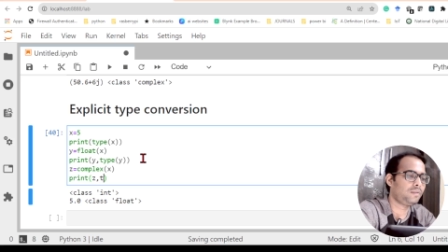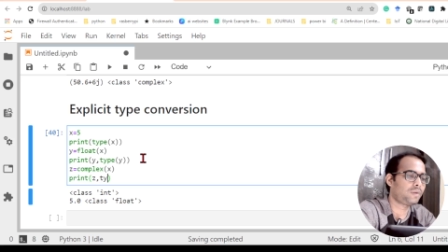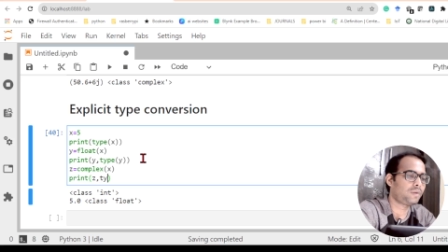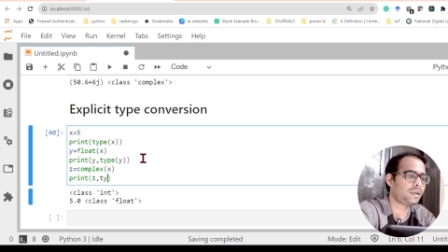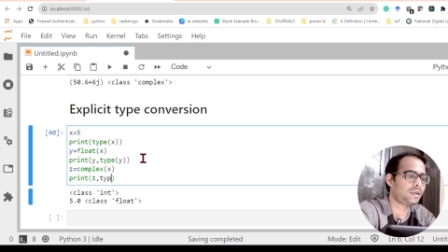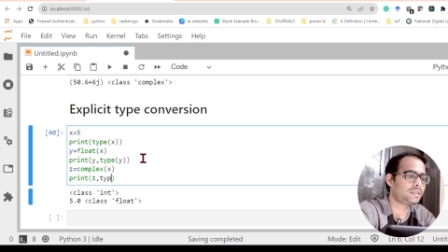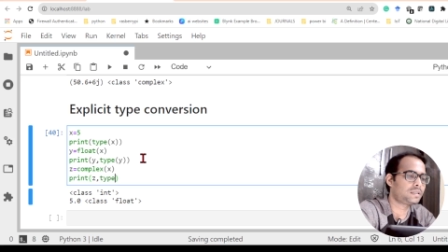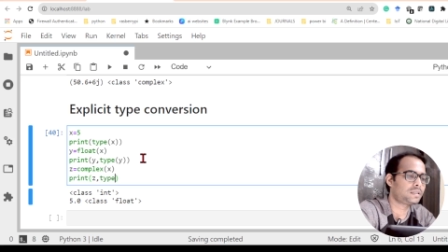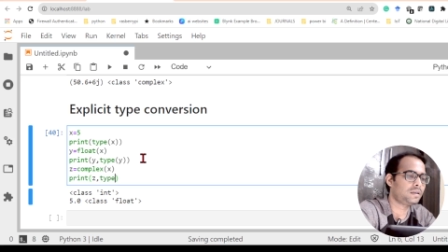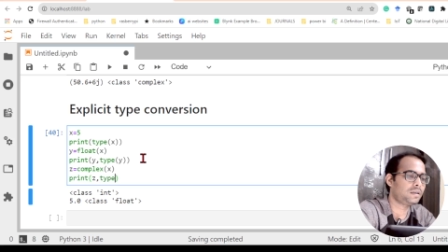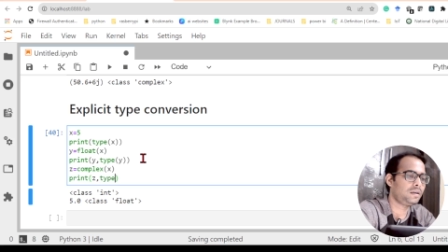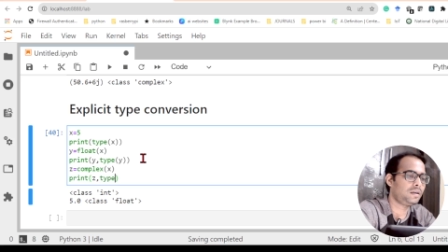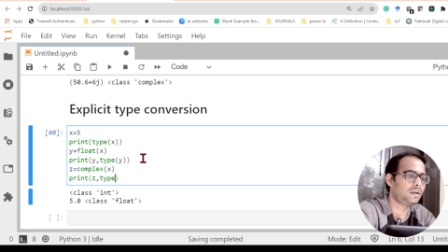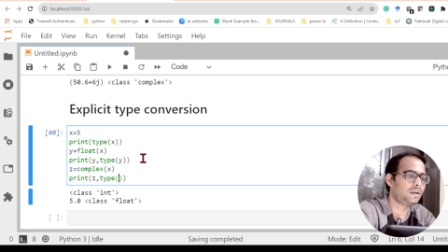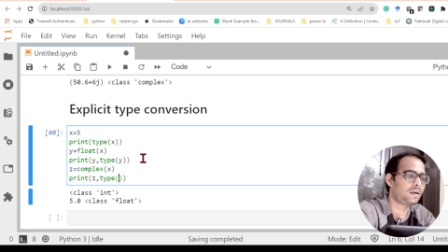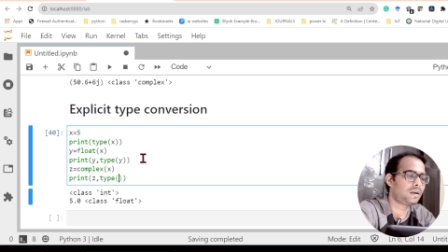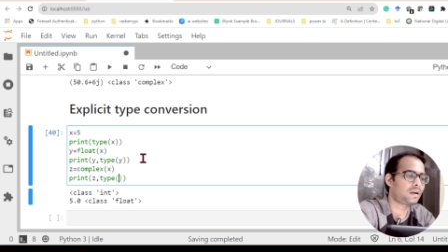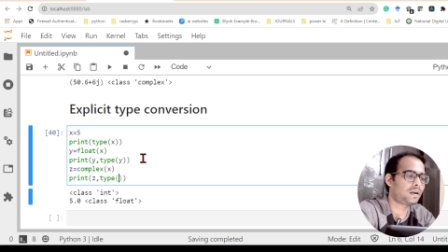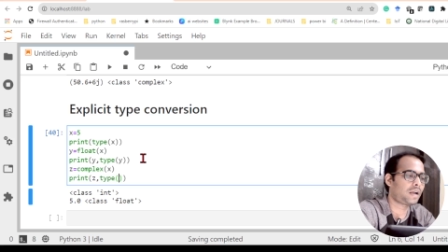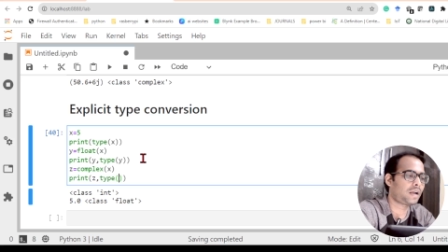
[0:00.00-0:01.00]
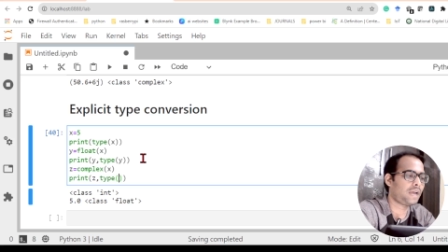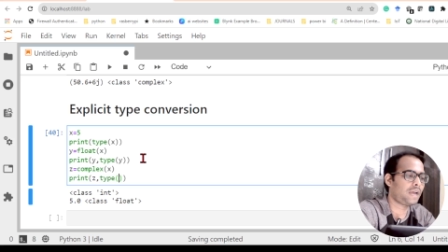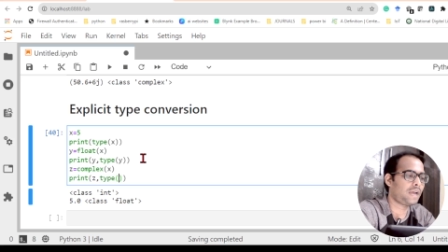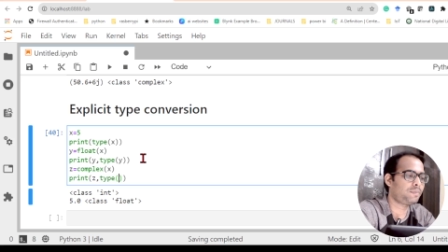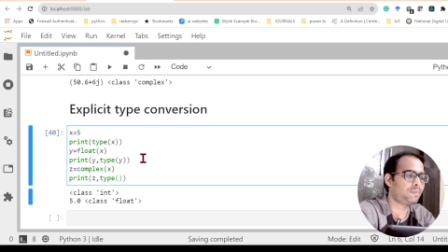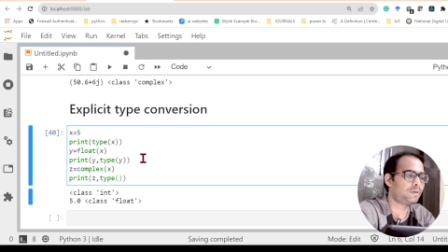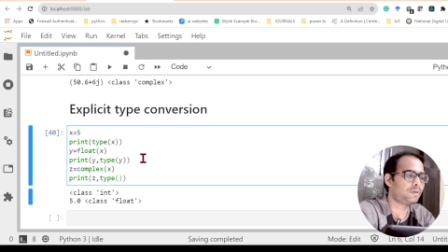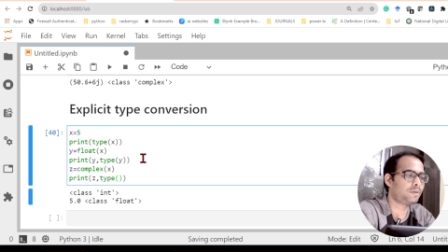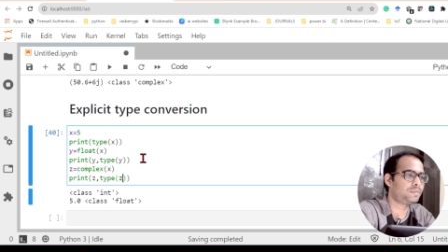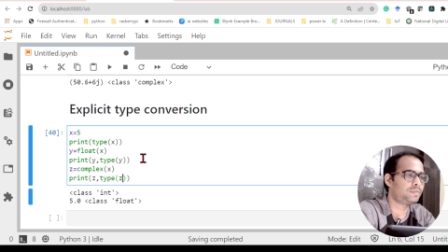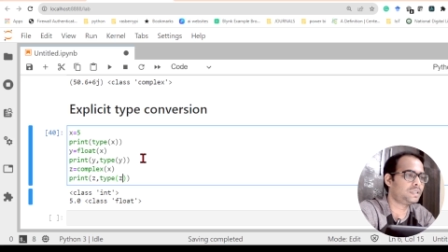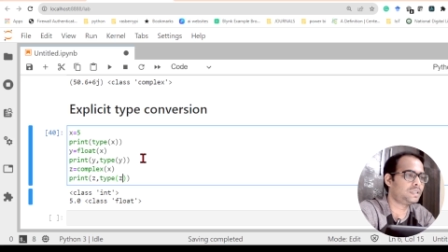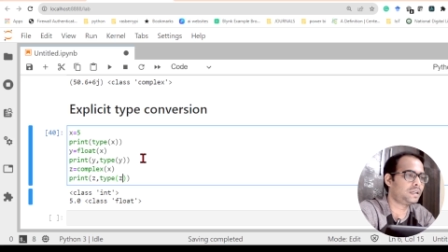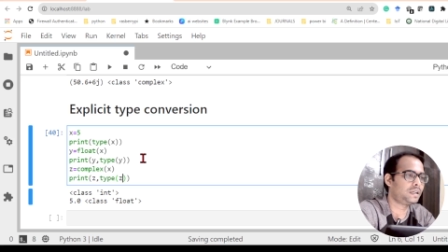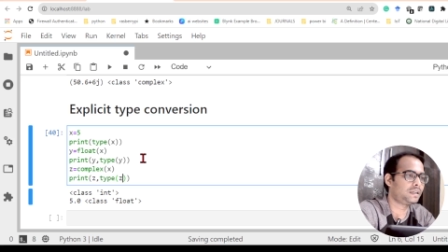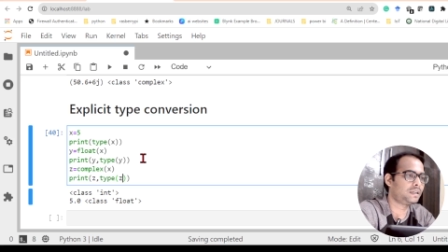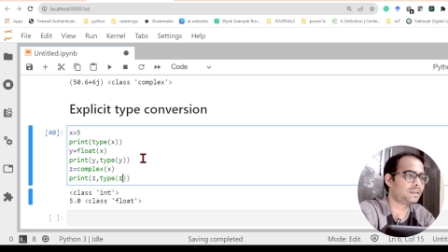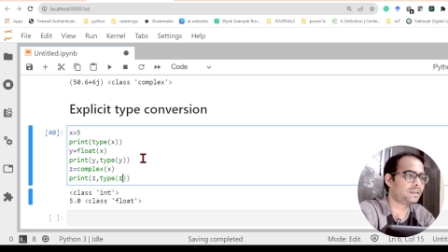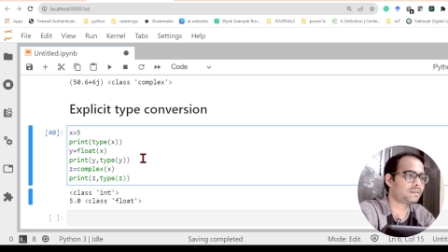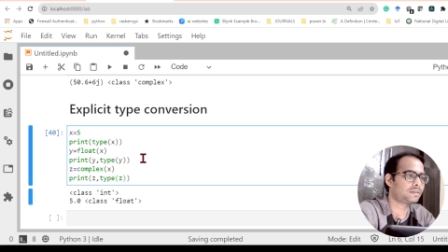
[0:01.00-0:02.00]
what is the type of z
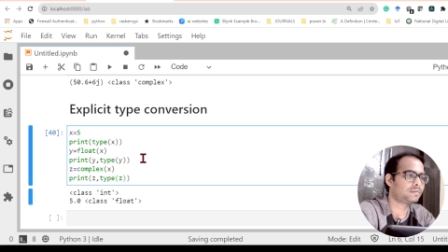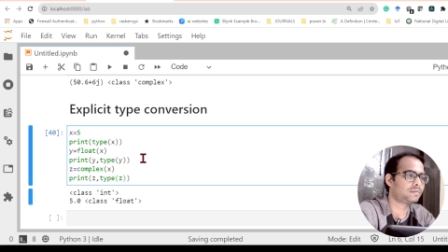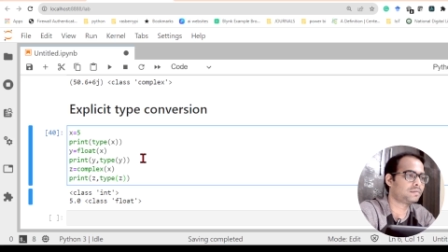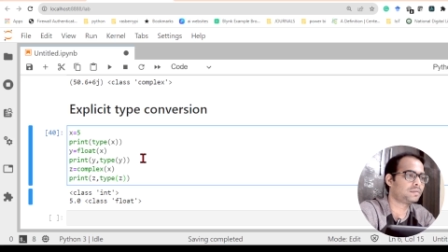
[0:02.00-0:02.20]
here.